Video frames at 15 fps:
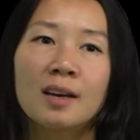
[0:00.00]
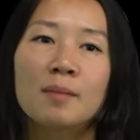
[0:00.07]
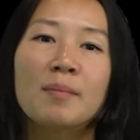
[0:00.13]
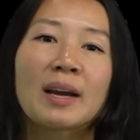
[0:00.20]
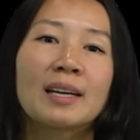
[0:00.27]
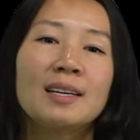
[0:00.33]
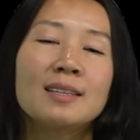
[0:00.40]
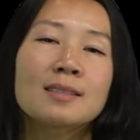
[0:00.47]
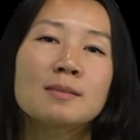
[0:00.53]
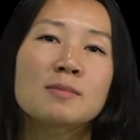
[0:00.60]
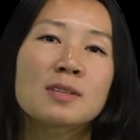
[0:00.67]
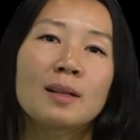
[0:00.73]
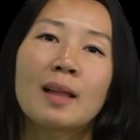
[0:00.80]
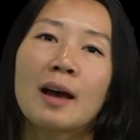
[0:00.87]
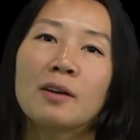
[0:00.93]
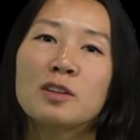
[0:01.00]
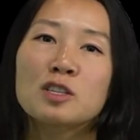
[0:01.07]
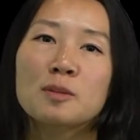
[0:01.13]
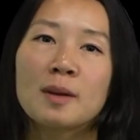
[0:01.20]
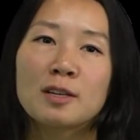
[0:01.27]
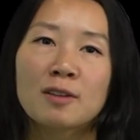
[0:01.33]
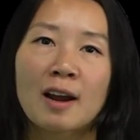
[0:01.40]
mechanisms allow the
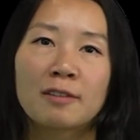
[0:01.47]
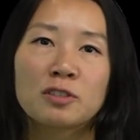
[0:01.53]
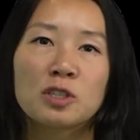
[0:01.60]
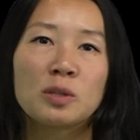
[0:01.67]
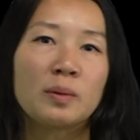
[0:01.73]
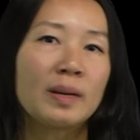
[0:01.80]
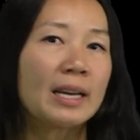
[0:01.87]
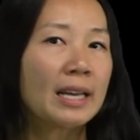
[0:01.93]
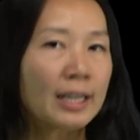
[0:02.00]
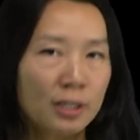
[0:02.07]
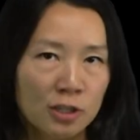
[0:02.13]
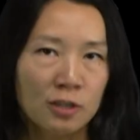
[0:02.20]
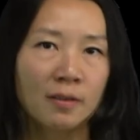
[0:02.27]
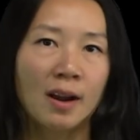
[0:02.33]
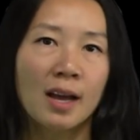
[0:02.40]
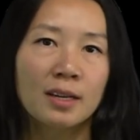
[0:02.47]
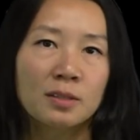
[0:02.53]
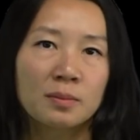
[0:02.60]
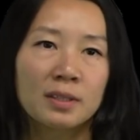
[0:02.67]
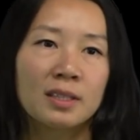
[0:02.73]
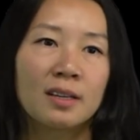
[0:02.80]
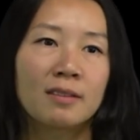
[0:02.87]
spacecraft to interact
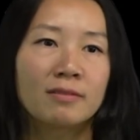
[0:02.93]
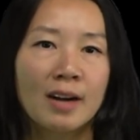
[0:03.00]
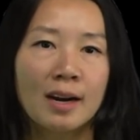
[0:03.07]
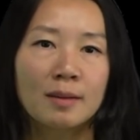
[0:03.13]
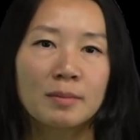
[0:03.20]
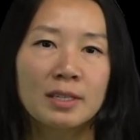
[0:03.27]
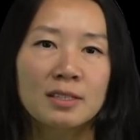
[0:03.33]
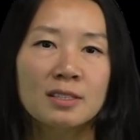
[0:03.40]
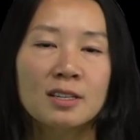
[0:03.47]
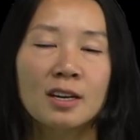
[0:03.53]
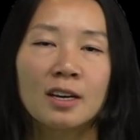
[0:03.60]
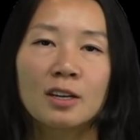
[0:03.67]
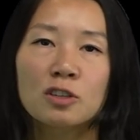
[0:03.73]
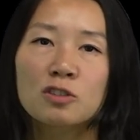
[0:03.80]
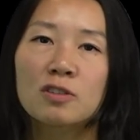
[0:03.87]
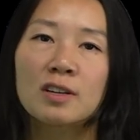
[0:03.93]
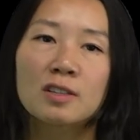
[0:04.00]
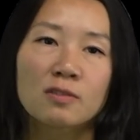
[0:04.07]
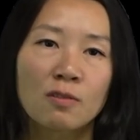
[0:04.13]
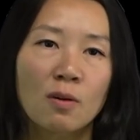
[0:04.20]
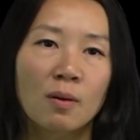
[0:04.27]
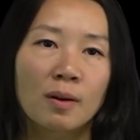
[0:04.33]
with the environment,
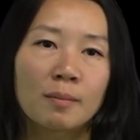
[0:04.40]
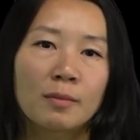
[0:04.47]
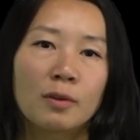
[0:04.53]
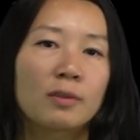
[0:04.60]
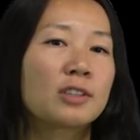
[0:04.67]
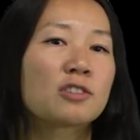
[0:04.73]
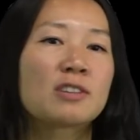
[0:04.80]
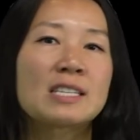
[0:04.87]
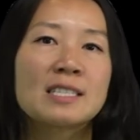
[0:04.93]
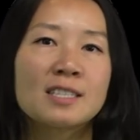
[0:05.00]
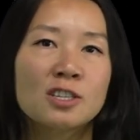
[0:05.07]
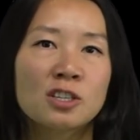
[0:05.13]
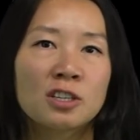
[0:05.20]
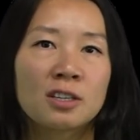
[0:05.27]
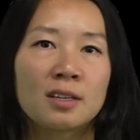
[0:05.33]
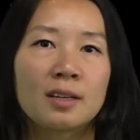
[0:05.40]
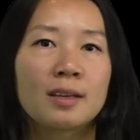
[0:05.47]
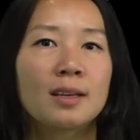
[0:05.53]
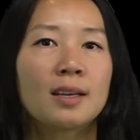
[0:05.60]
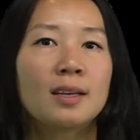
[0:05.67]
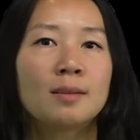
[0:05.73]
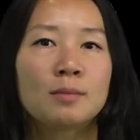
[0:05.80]
transform, or transition
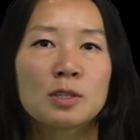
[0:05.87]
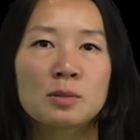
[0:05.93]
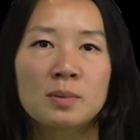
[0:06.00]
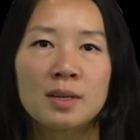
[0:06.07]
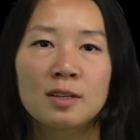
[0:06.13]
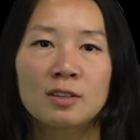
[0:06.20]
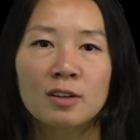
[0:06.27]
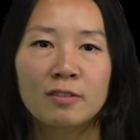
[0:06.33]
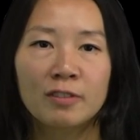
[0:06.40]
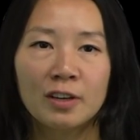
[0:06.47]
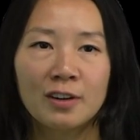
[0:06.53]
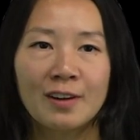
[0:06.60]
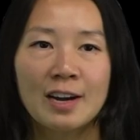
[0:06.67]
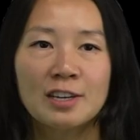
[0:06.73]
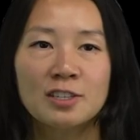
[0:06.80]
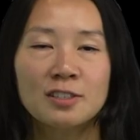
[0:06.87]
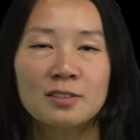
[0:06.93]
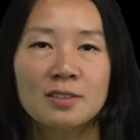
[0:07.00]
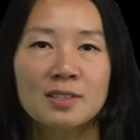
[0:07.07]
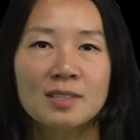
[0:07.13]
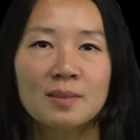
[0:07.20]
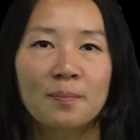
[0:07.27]
in between
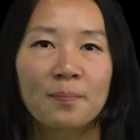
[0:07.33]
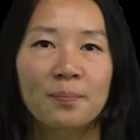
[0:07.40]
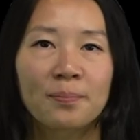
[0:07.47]
configurations.